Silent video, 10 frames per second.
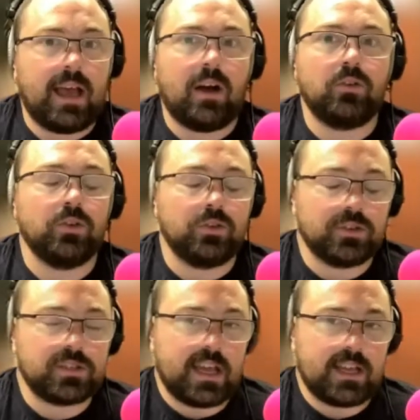how good
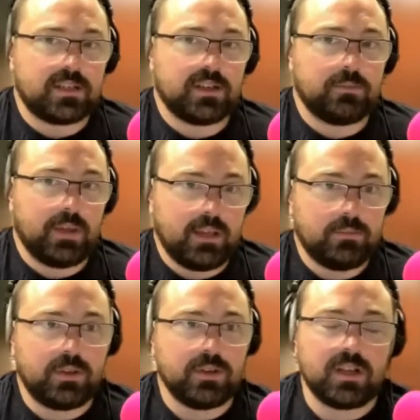the set's going to be,
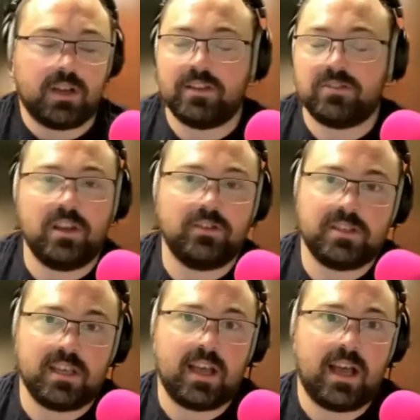because I've literally only
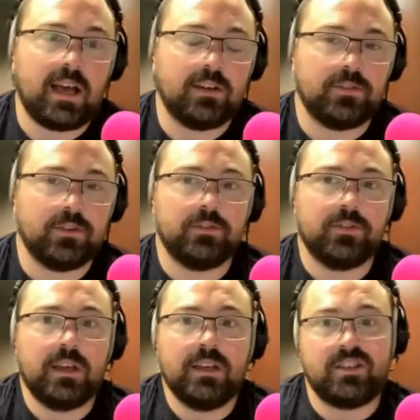seen a handful of
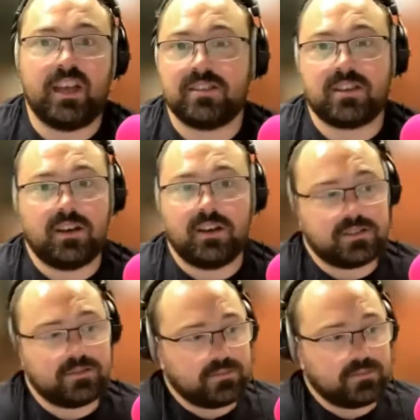chase cards.